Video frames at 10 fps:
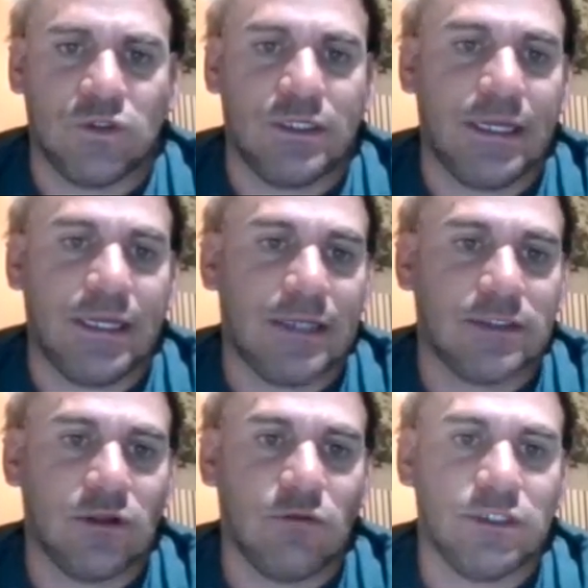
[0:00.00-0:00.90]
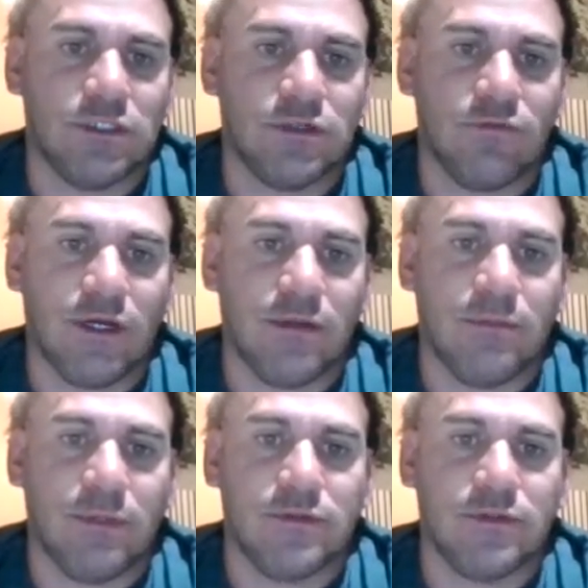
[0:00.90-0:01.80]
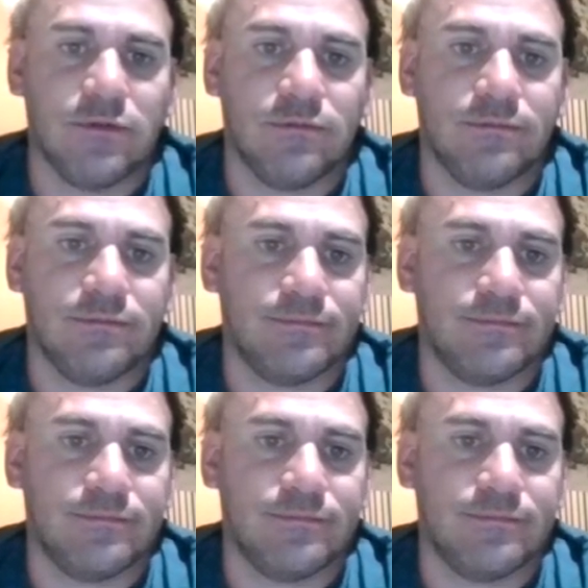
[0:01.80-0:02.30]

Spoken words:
To get X alone, we just divide it by 2.